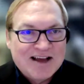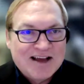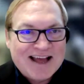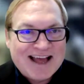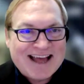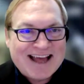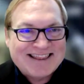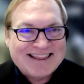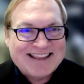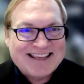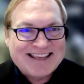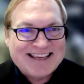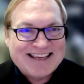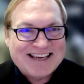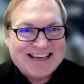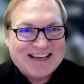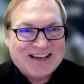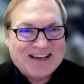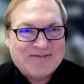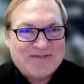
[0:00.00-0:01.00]
at the
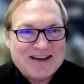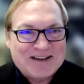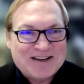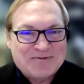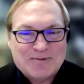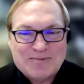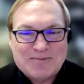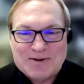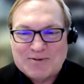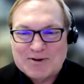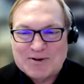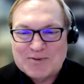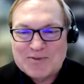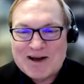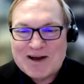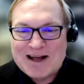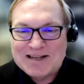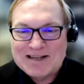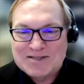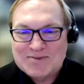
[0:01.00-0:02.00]
event will be
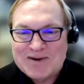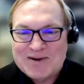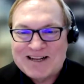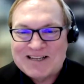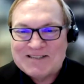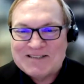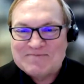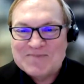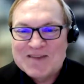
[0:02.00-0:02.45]
worthwhile as well.